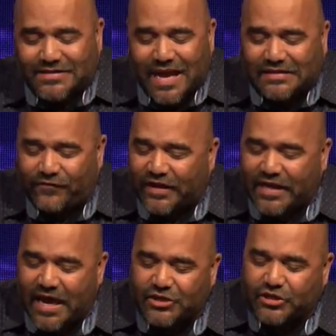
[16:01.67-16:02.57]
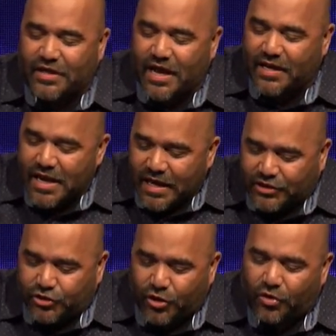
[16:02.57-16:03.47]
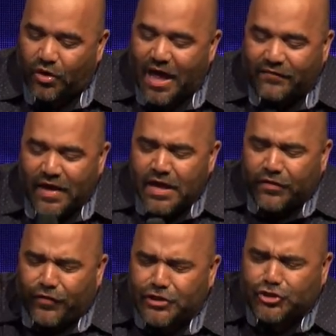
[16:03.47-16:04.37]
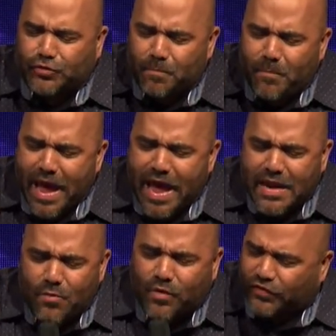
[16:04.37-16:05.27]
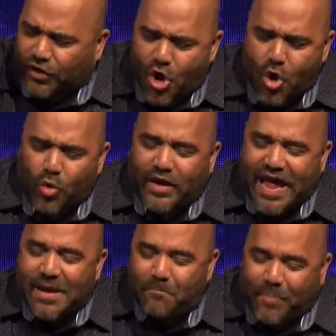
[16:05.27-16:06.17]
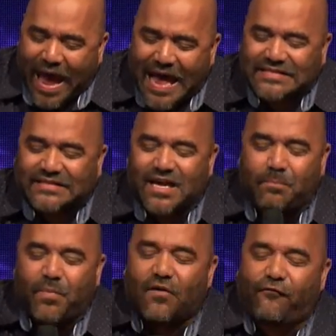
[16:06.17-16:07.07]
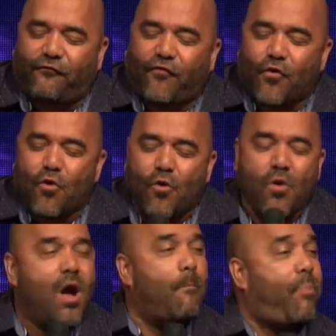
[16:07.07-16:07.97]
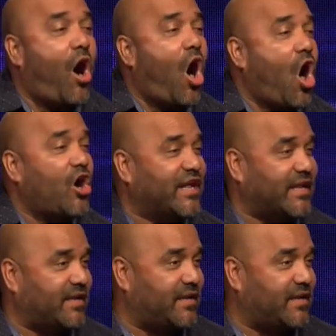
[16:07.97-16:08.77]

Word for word: sanctification, and eternal life. This man with no name passed up a full pardon.